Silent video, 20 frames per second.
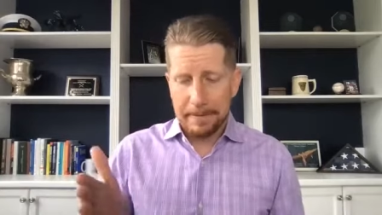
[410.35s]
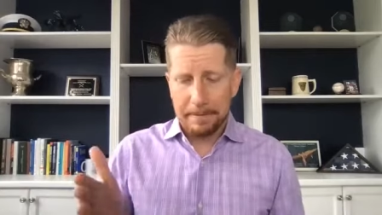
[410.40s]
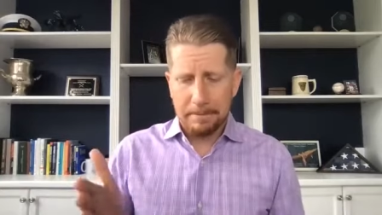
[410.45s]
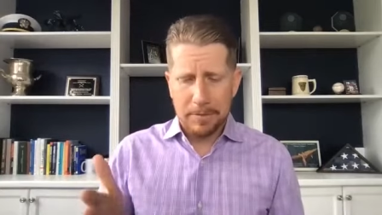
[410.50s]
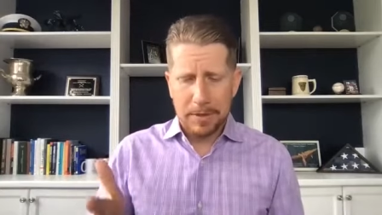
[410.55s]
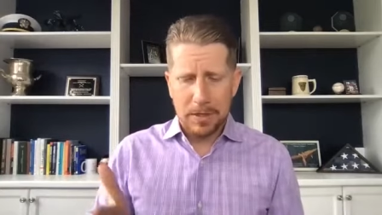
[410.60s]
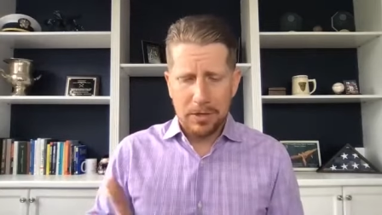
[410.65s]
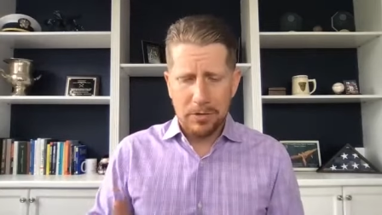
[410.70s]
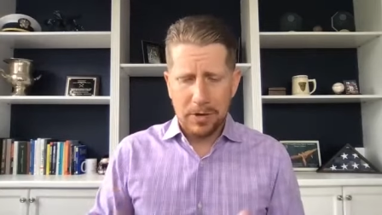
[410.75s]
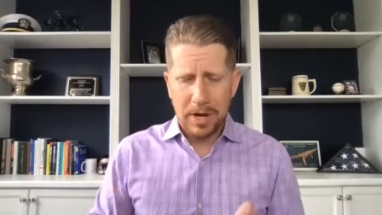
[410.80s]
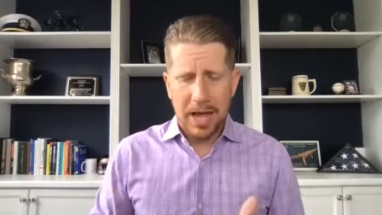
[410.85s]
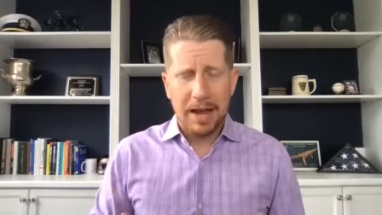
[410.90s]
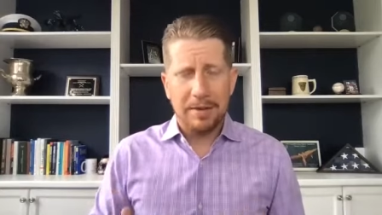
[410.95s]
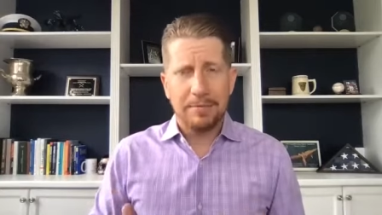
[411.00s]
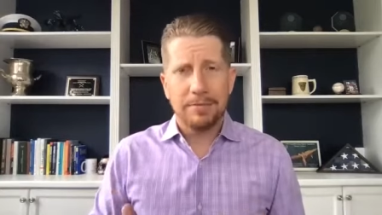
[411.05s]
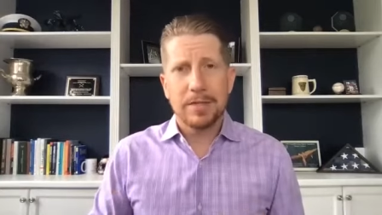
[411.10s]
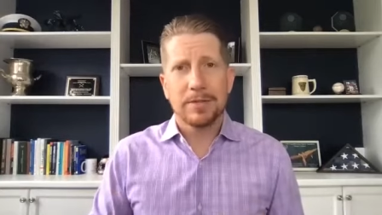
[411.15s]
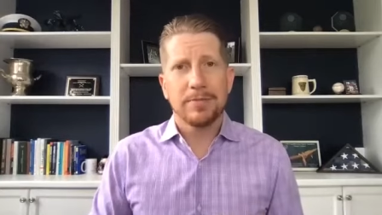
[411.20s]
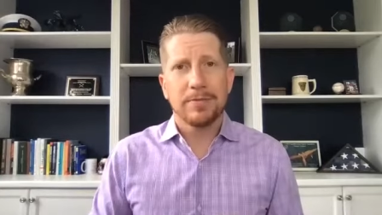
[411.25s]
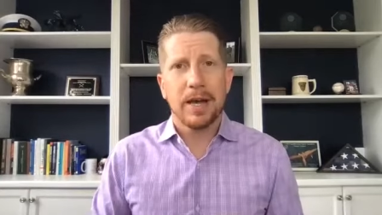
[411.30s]
you know an
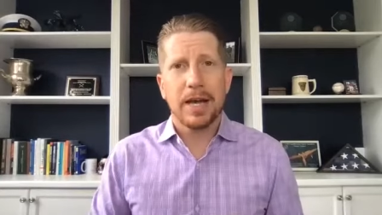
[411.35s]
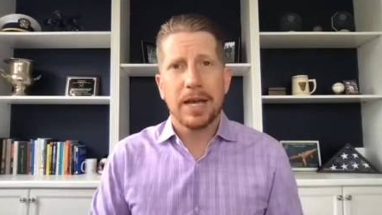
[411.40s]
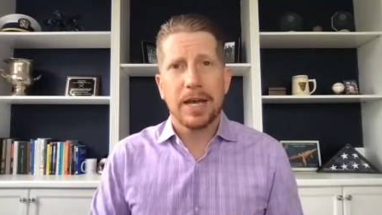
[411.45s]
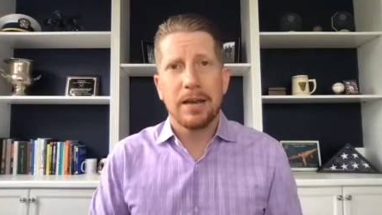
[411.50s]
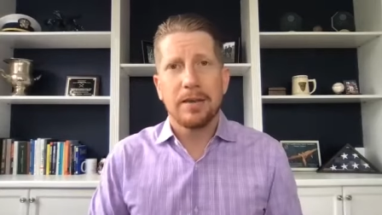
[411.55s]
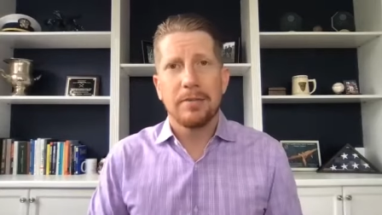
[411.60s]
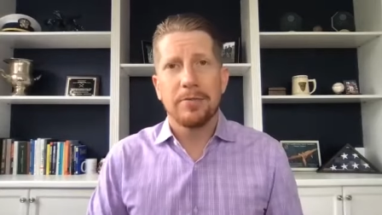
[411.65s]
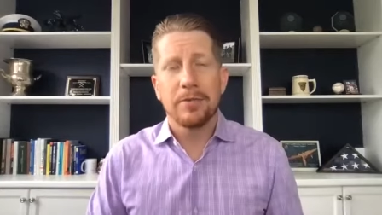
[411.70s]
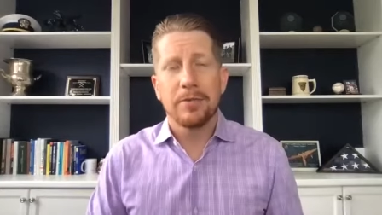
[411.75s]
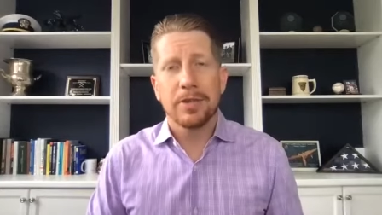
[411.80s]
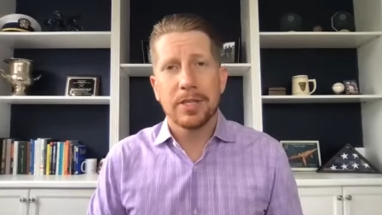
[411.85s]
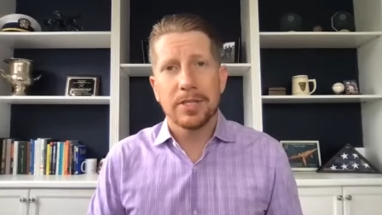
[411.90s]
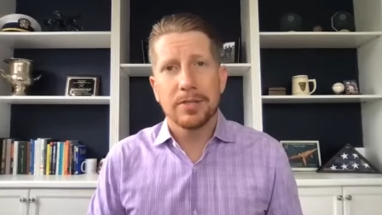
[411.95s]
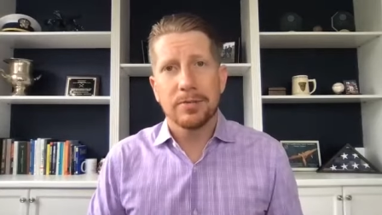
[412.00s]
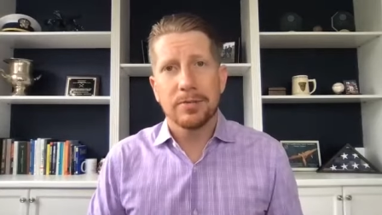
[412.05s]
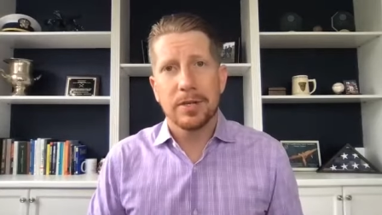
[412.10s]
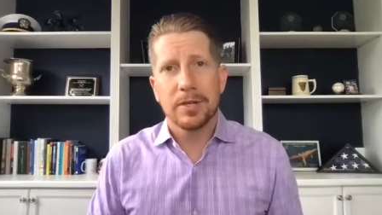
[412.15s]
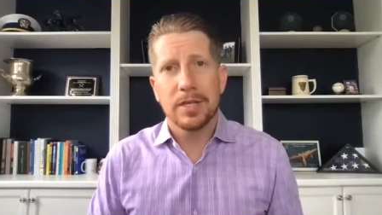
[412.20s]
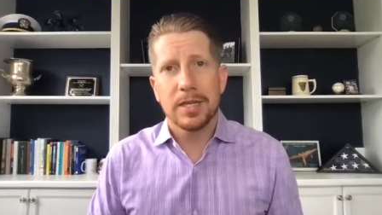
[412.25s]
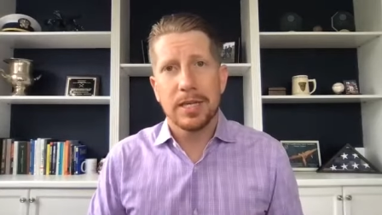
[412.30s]
average fine for this
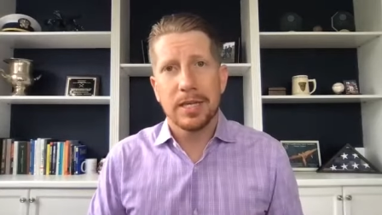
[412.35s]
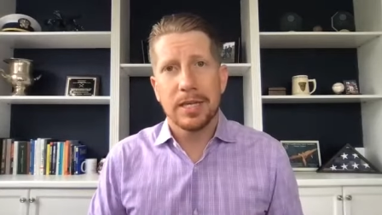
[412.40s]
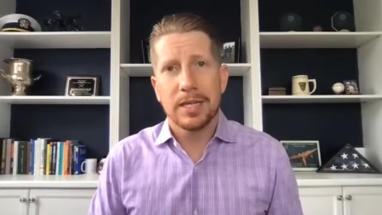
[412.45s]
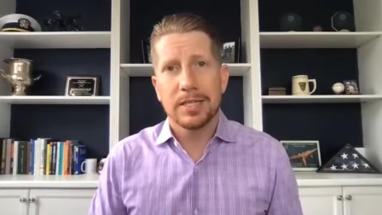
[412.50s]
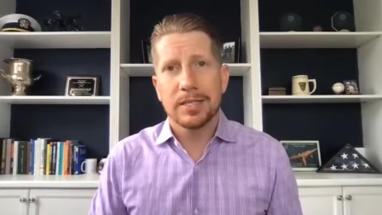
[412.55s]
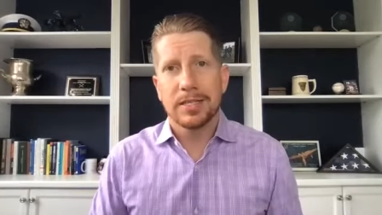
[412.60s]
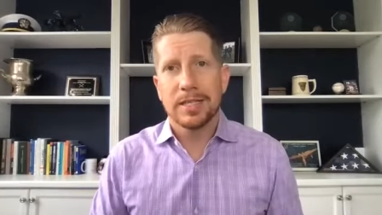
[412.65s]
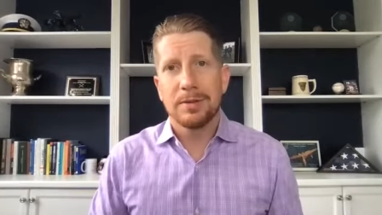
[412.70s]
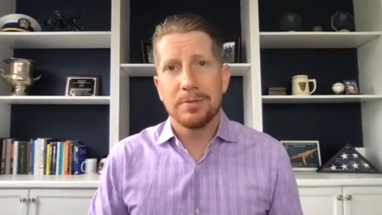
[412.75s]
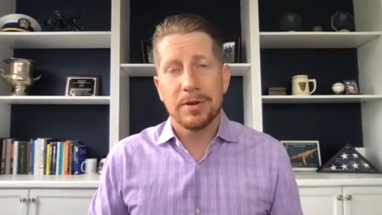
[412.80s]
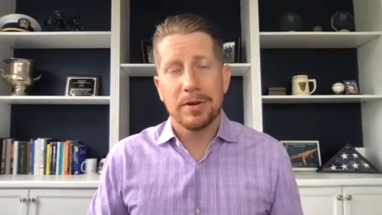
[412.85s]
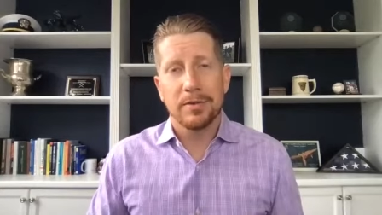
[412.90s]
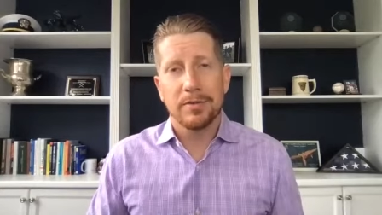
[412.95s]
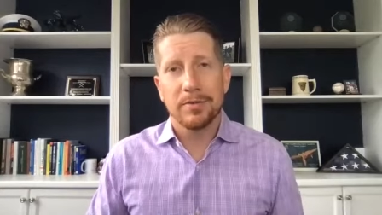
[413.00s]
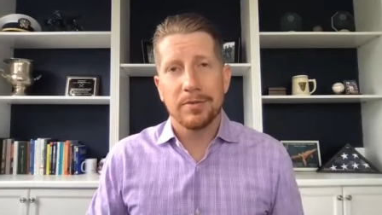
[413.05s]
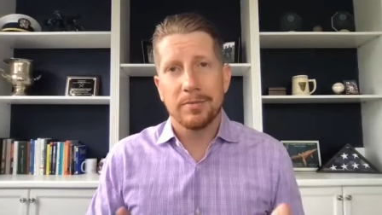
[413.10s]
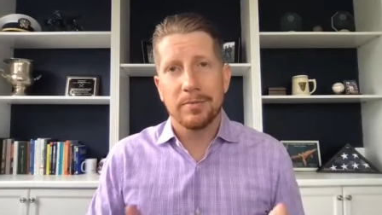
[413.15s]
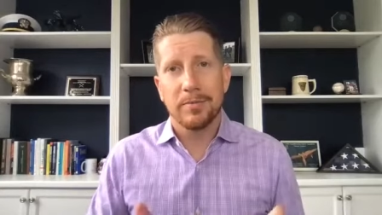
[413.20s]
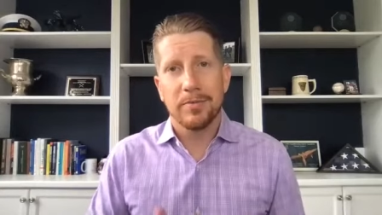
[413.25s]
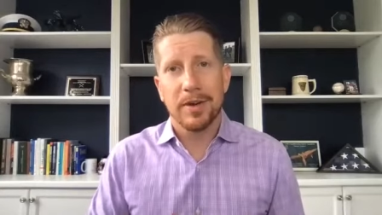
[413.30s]
sort of thing is anywhere
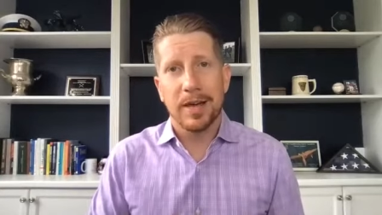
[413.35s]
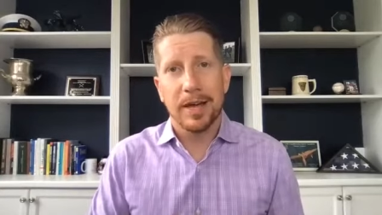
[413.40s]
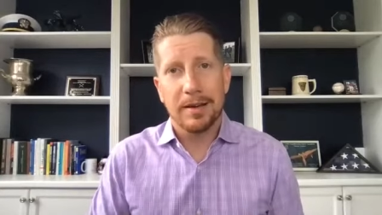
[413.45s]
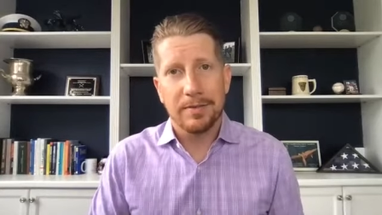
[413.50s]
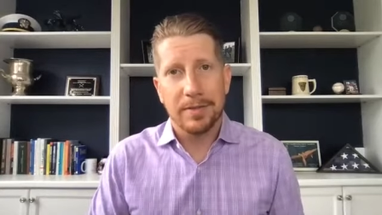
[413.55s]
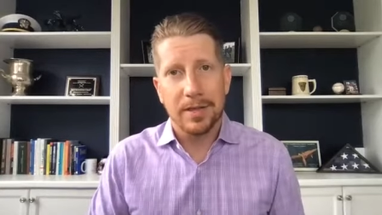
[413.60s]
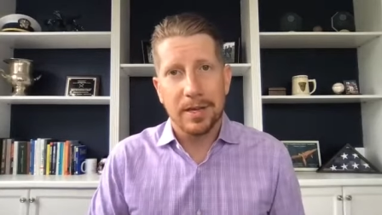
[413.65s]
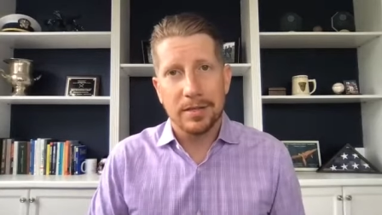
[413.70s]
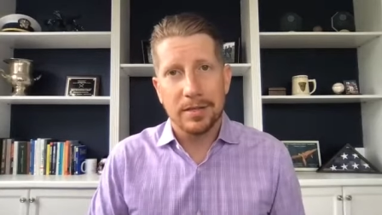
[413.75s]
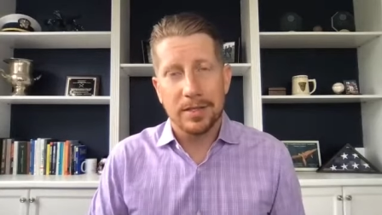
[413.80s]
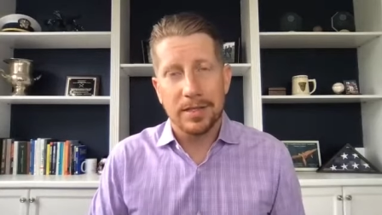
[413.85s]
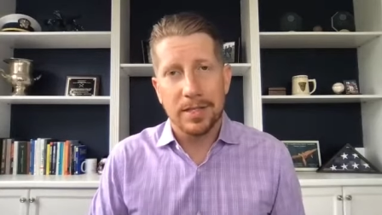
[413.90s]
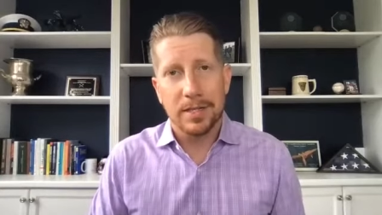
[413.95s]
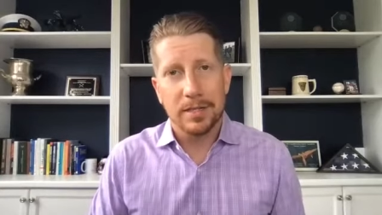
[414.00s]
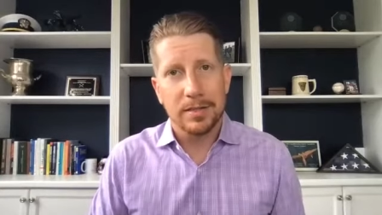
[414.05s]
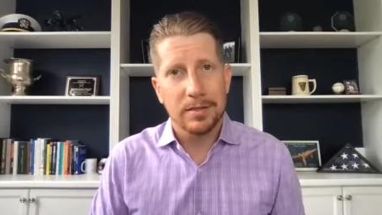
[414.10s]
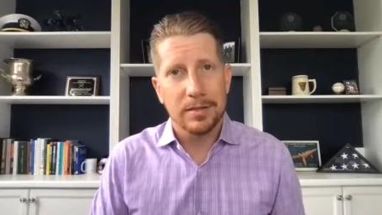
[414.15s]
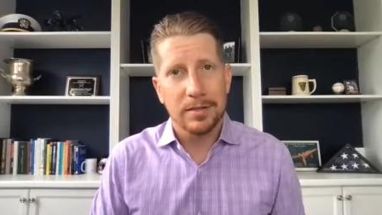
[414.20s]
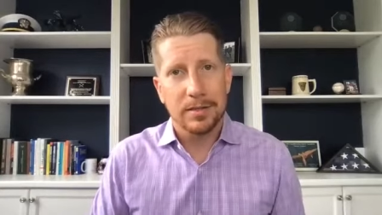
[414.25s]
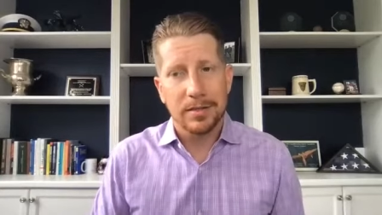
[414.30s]
from five thousand
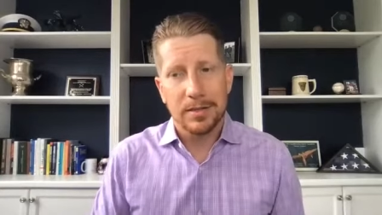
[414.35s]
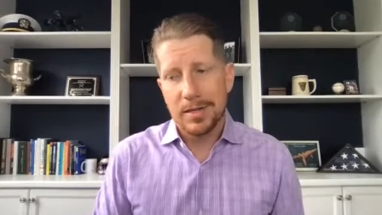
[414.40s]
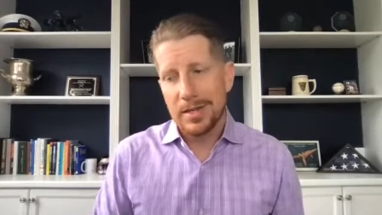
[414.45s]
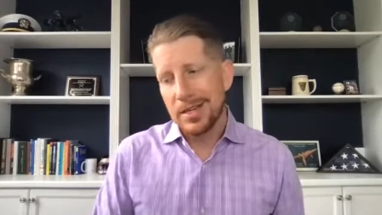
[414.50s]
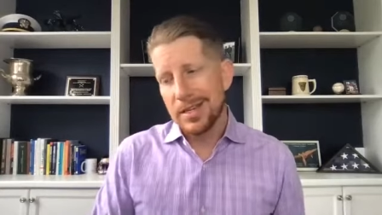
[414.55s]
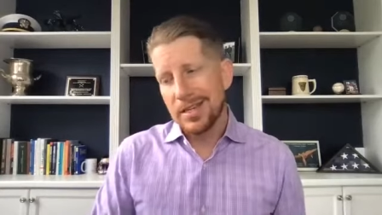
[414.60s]
dollars